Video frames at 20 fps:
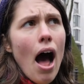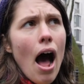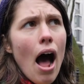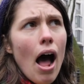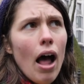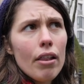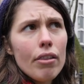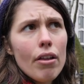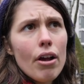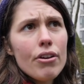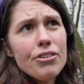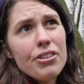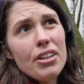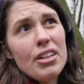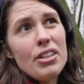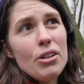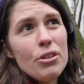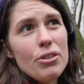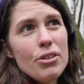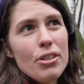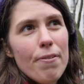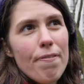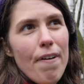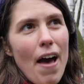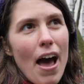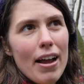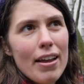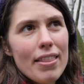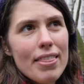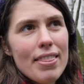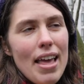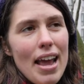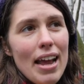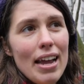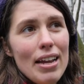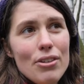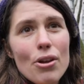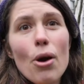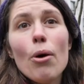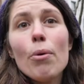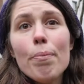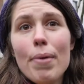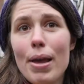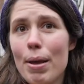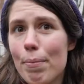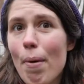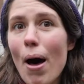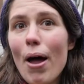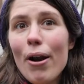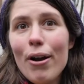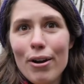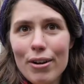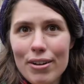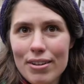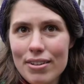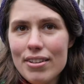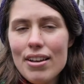uh, largely due to the fact that they don't meet modern